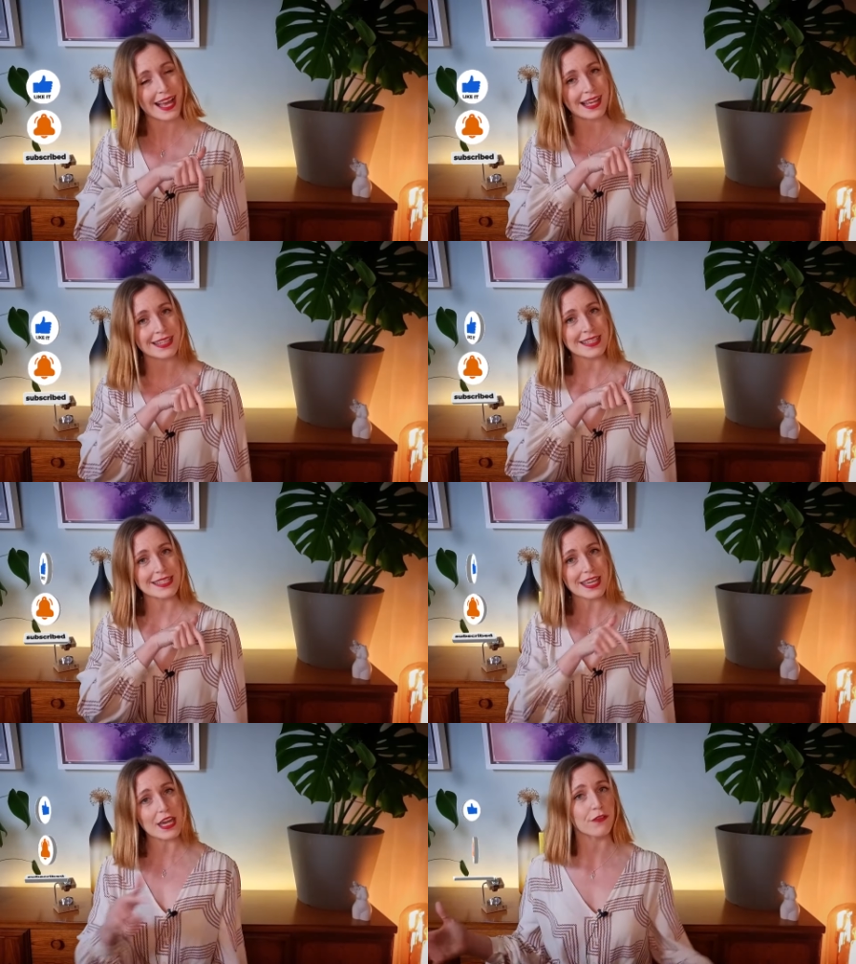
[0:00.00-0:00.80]
and
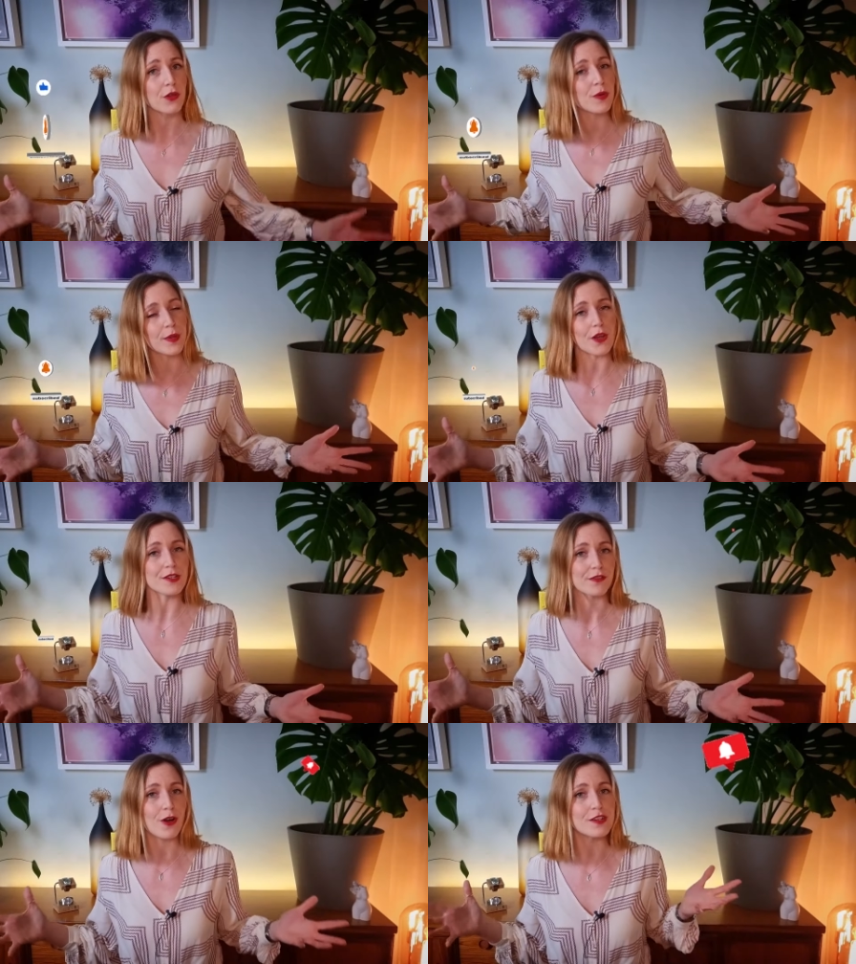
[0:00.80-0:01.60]
if you want to be
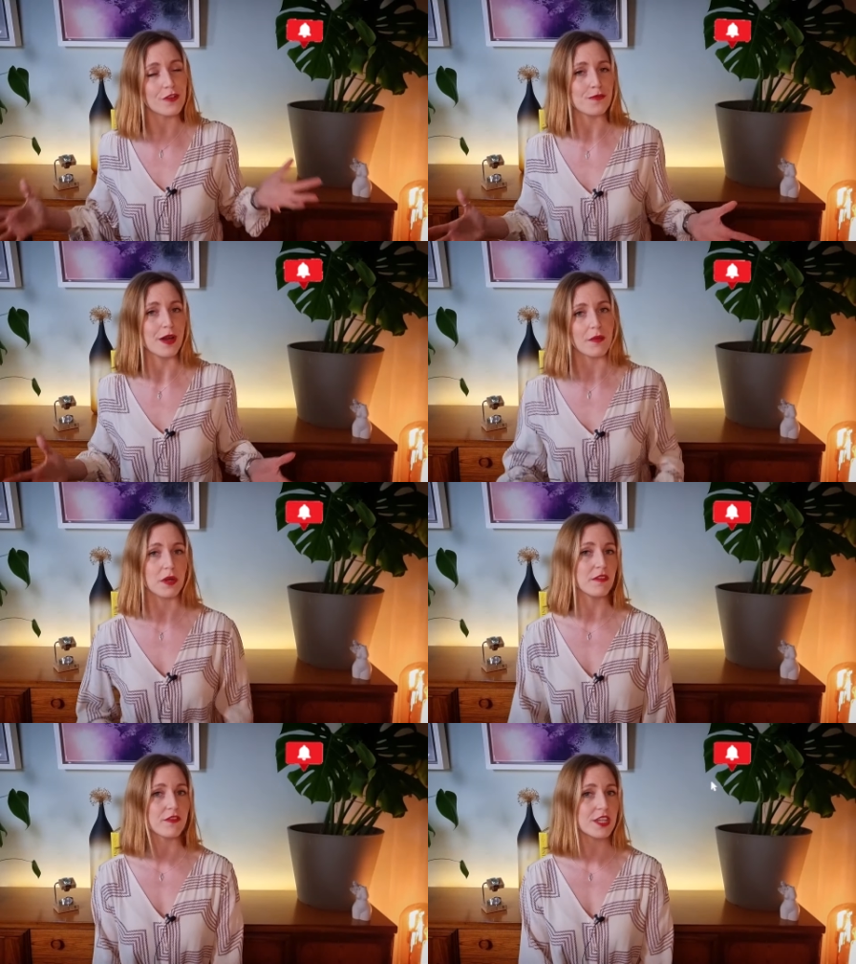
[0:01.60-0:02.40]
notified of my
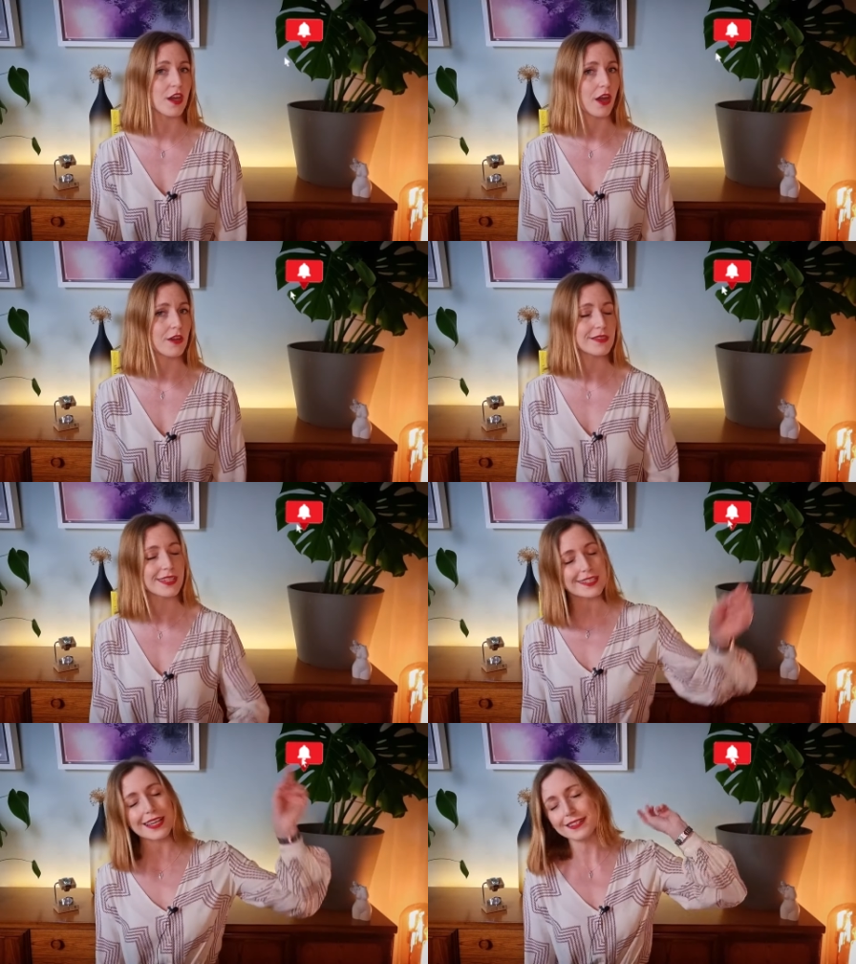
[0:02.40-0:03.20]
upcoming videos,
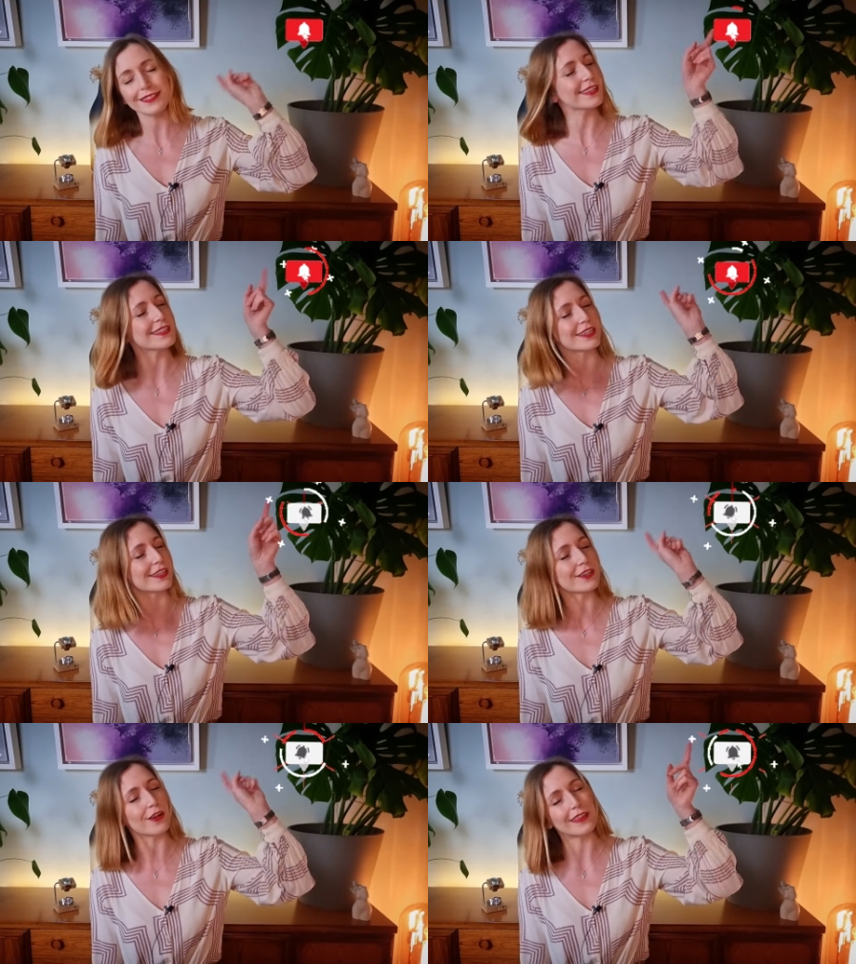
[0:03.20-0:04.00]
you just gotta
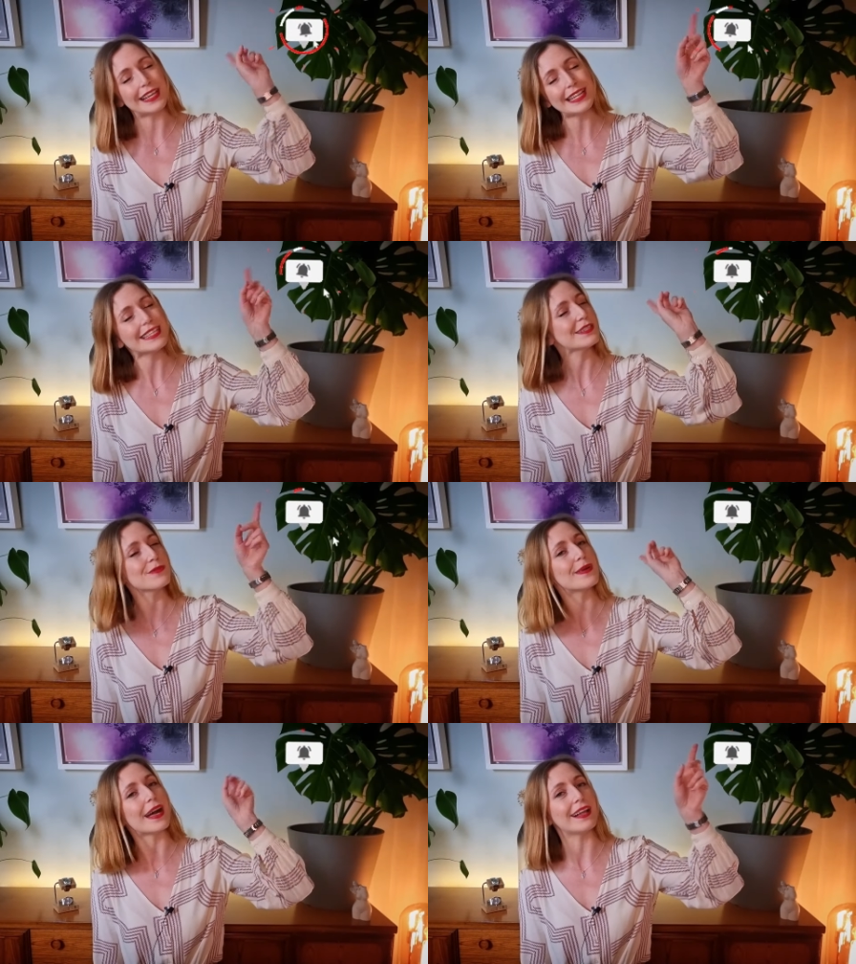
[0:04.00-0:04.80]
turn on the little
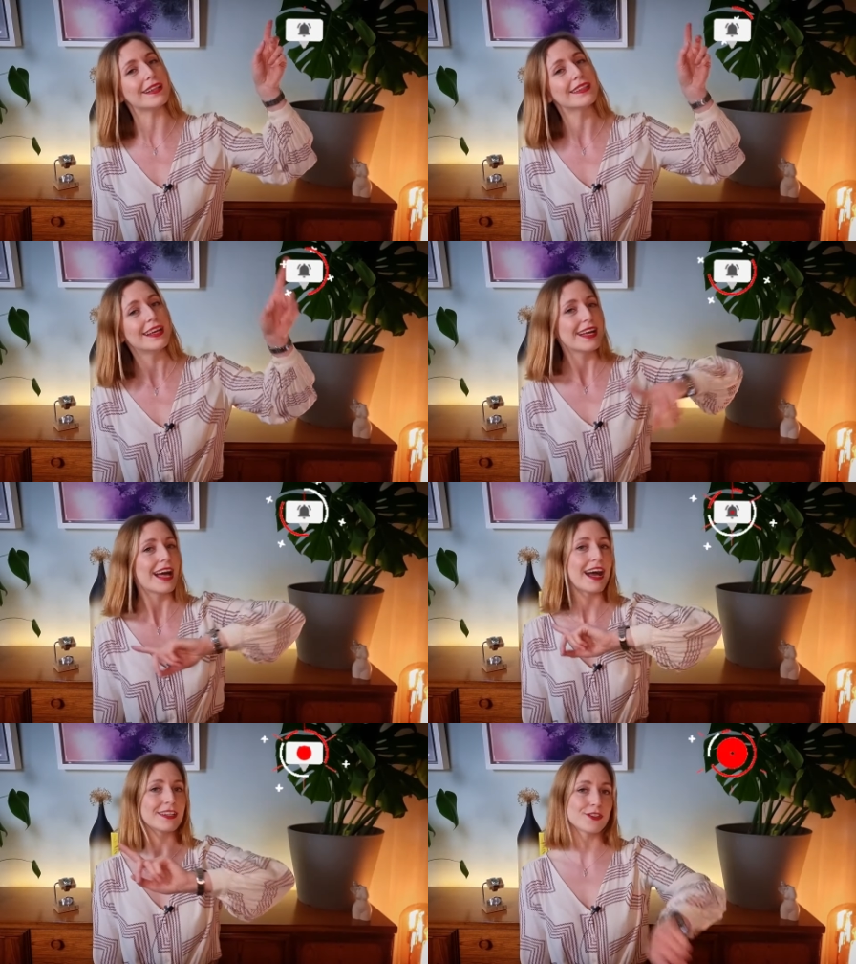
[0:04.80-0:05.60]
bell
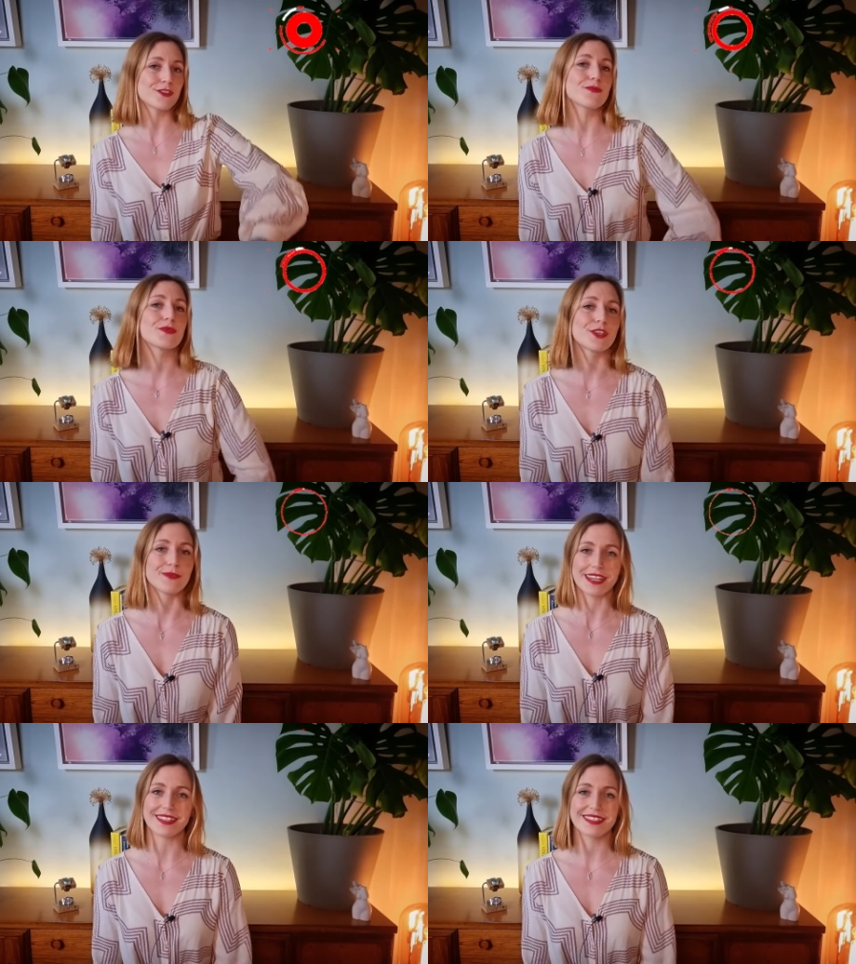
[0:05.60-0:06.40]
and YouTube will do
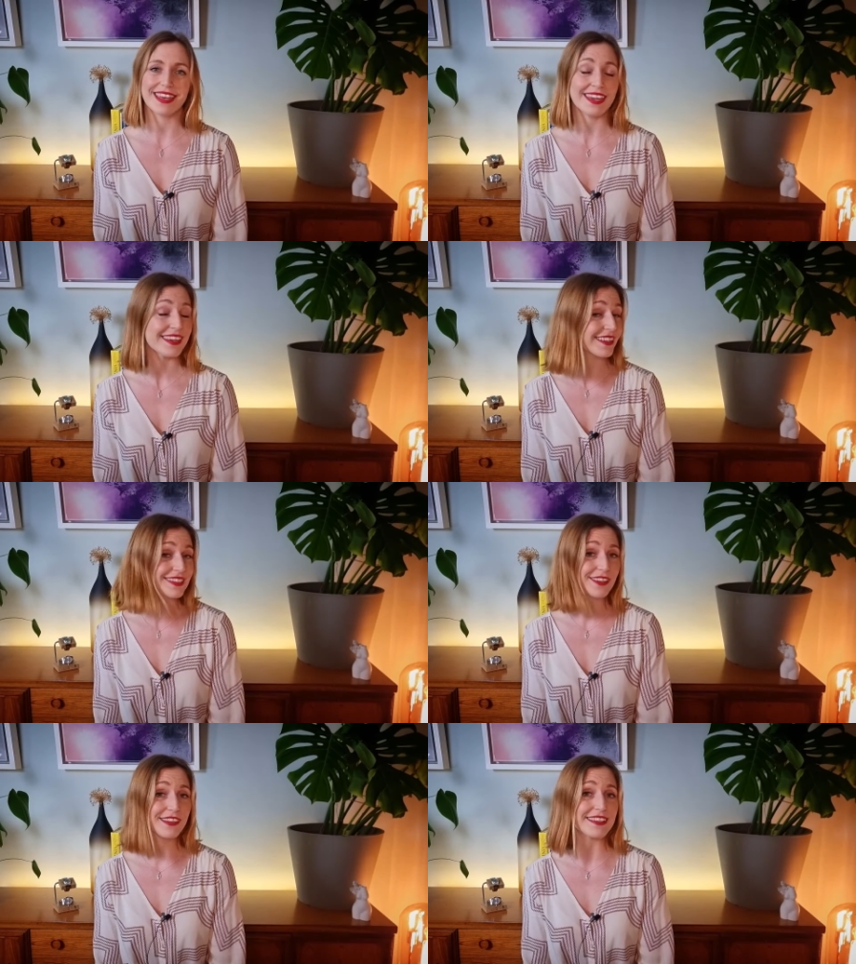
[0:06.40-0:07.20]
its thing.
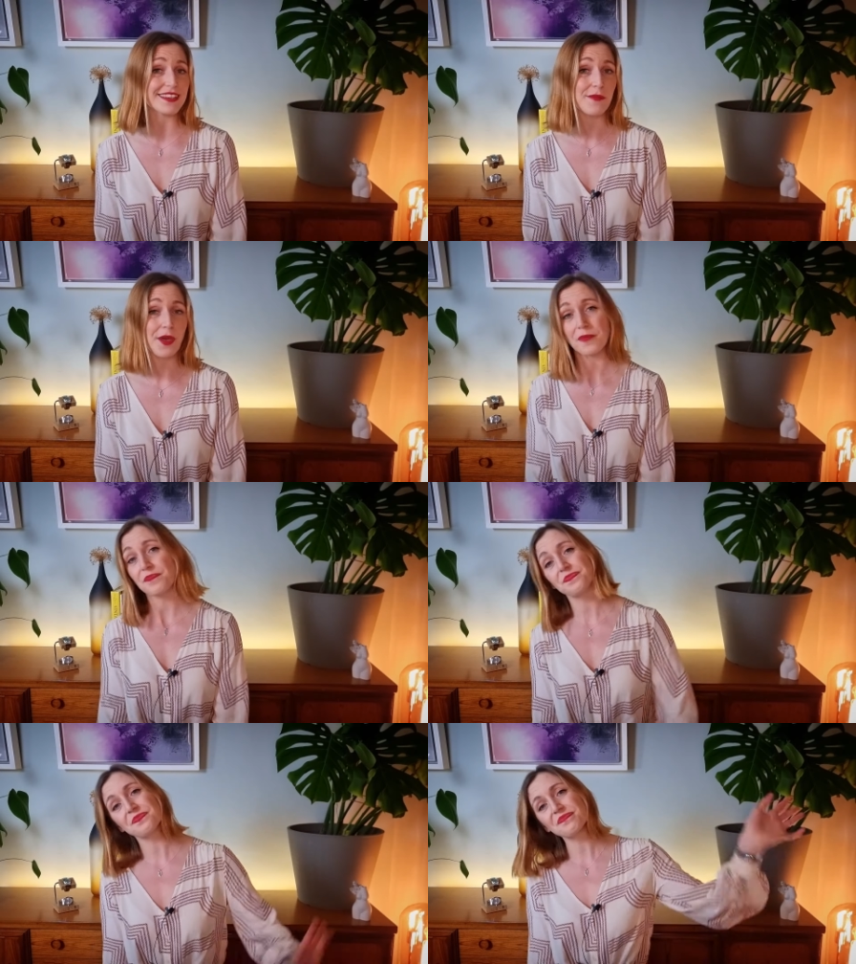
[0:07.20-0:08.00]
Until next time though,
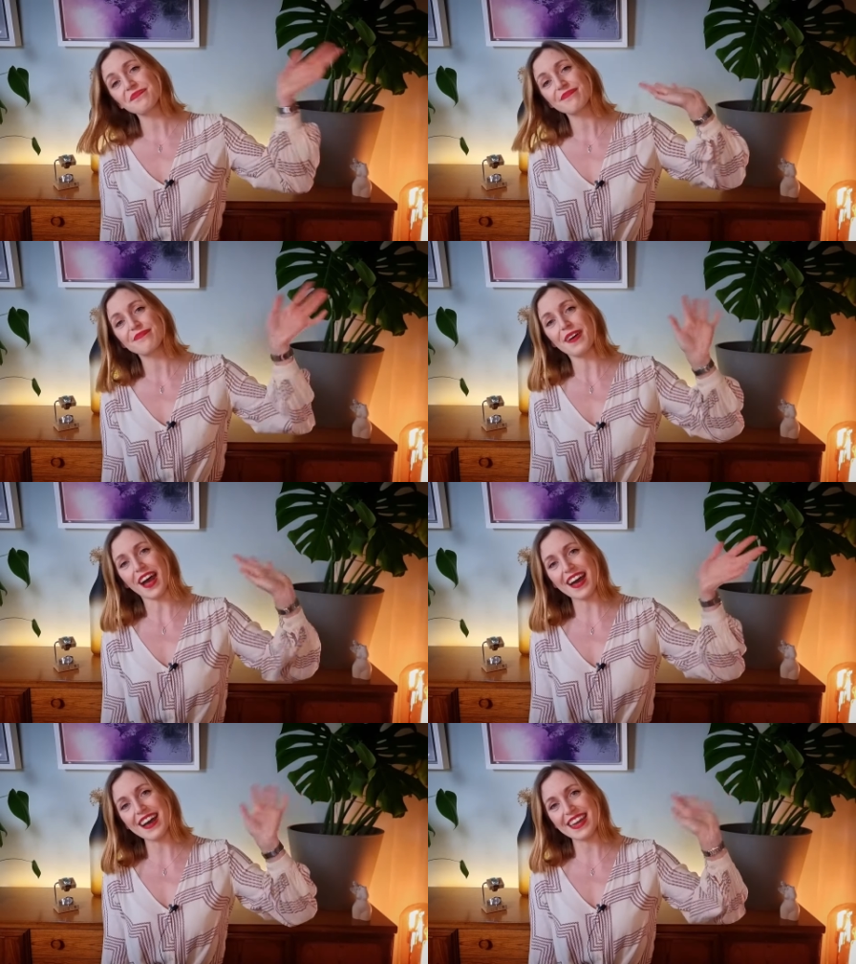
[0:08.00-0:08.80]

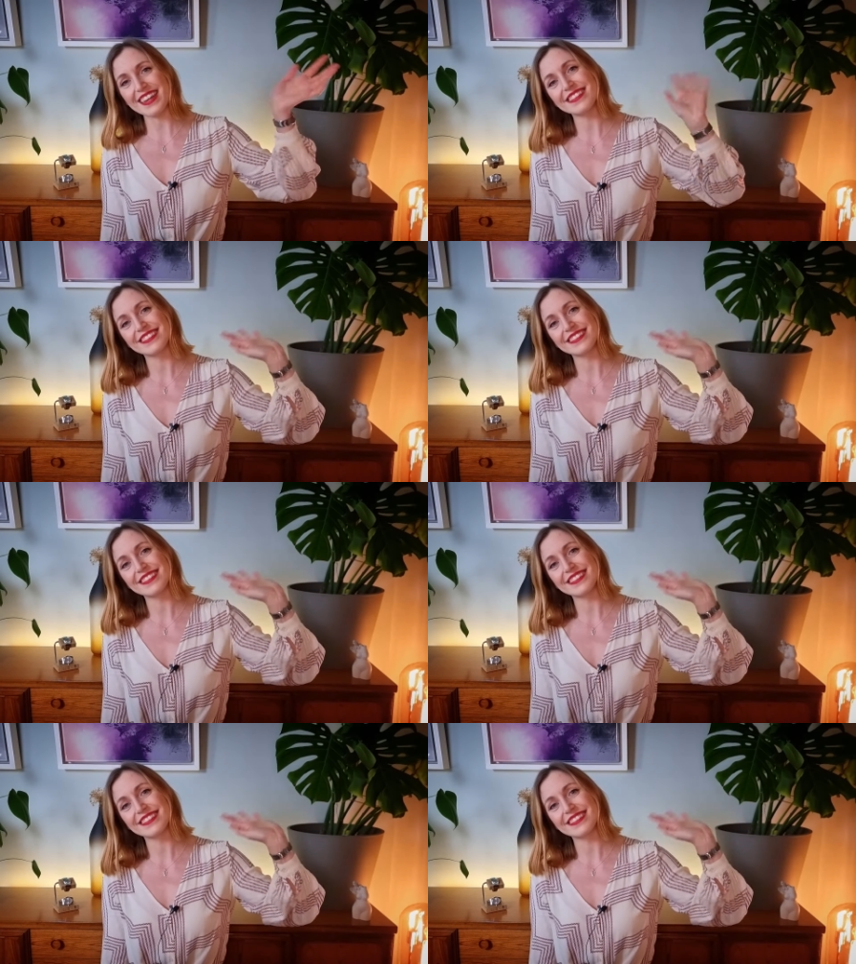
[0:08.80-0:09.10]
bye!